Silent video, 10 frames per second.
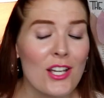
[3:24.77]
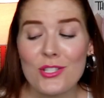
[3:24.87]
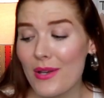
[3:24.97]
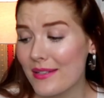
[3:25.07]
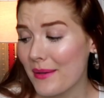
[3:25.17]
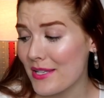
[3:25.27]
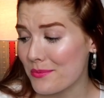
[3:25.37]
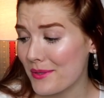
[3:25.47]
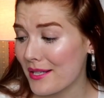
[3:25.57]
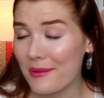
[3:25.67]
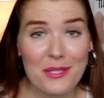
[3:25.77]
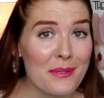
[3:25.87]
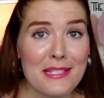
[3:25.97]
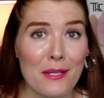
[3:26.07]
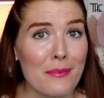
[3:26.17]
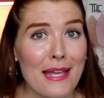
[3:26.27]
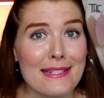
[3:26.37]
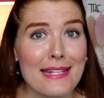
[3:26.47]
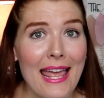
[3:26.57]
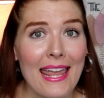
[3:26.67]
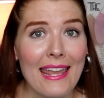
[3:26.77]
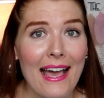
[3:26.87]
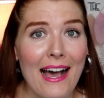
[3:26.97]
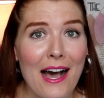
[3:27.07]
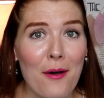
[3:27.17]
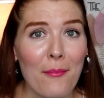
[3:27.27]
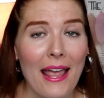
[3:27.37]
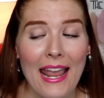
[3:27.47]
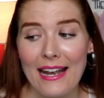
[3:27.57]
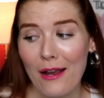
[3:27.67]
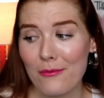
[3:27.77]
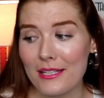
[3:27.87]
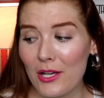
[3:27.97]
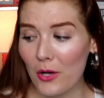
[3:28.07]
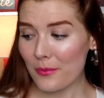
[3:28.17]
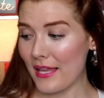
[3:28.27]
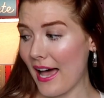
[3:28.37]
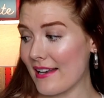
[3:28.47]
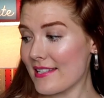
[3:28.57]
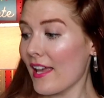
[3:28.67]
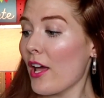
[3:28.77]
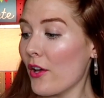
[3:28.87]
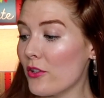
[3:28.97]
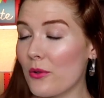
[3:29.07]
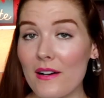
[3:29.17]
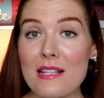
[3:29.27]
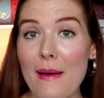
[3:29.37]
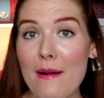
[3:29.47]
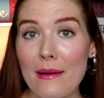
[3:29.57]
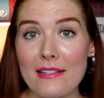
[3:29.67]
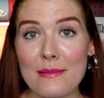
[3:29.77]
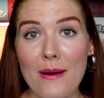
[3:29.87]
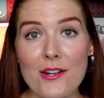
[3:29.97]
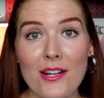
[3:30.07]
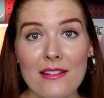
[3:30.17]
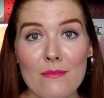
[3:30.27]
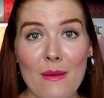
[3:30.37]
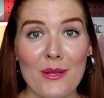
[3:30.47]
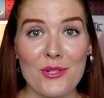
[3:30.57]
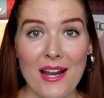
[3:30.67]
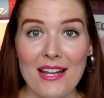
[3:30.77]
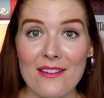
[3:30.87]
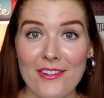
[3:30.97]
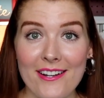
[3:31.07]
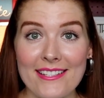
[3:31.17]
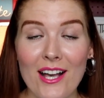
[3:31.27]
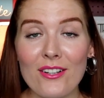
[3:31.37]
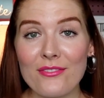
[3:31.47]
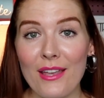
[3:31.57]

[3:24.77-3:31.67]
So anyways, we're going to attempt that today, and I really hope that you are inspired by this project and maybe try it out for yourself.